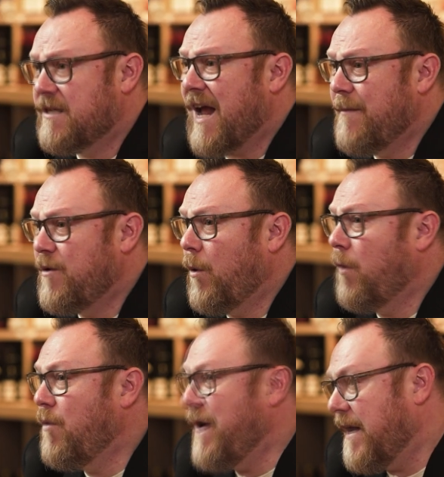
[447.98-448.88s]

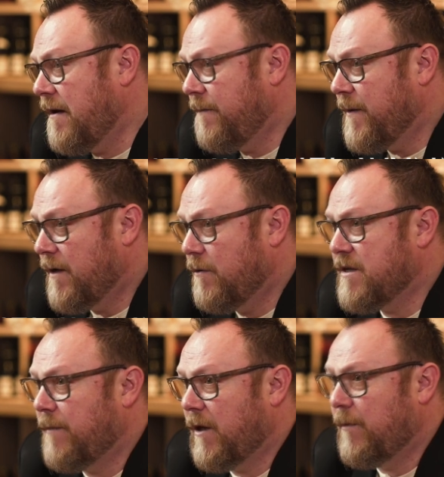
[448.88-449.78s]
Samuel Wynn, who was
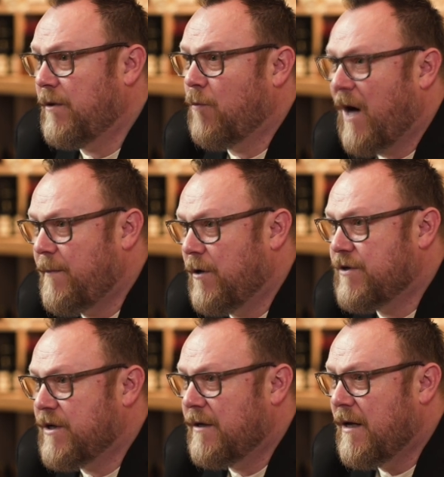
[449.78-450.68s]
a Melbourne wine
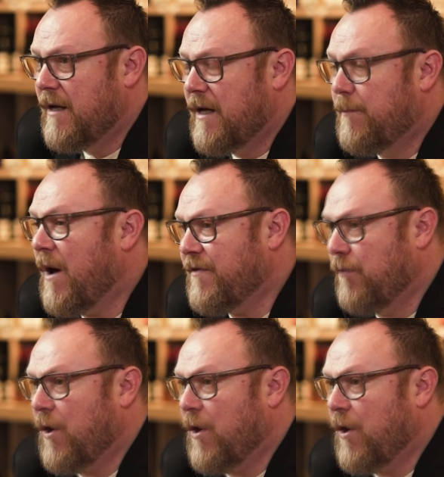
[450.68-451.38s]
merchant, he bought the